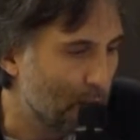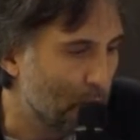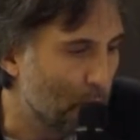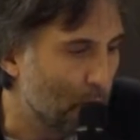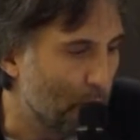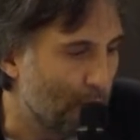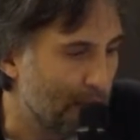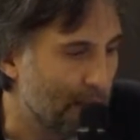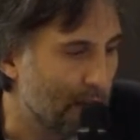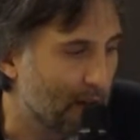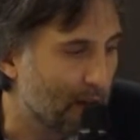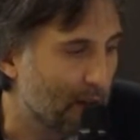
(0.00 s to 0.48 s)

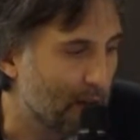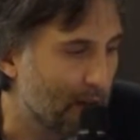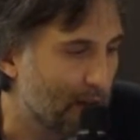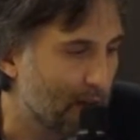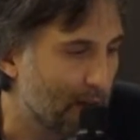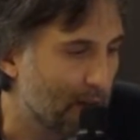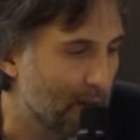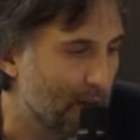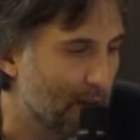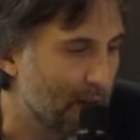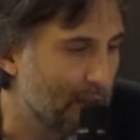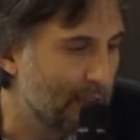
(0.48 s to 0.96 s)
whether
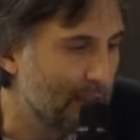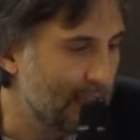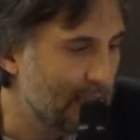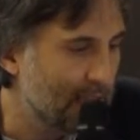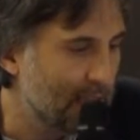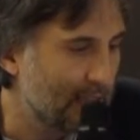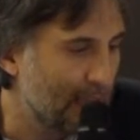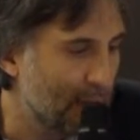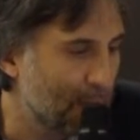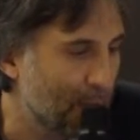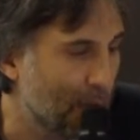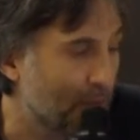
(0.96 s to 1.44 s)
this
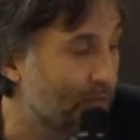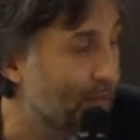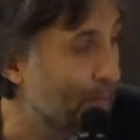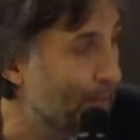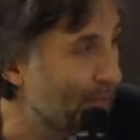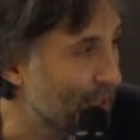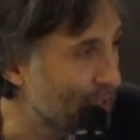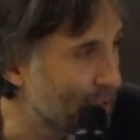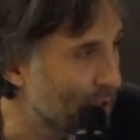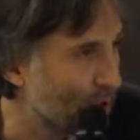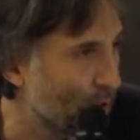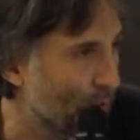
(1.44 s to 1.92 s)
type of
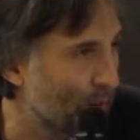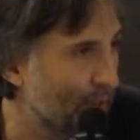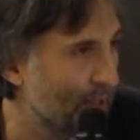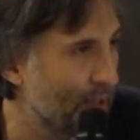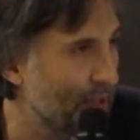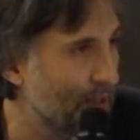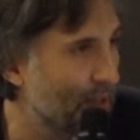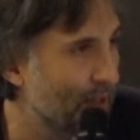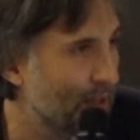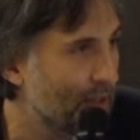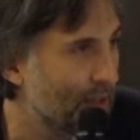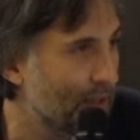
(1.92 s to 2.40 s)

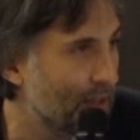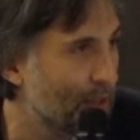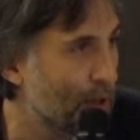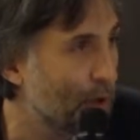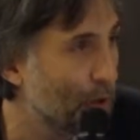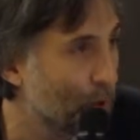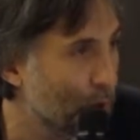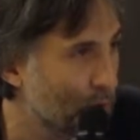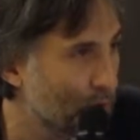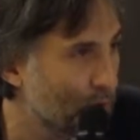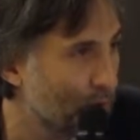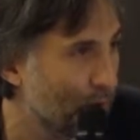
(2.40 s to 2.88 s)
masquerade
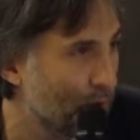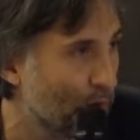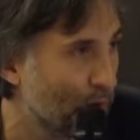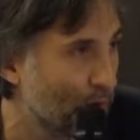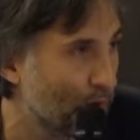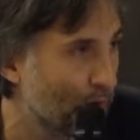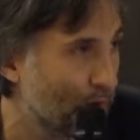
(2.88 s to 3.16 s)
is useful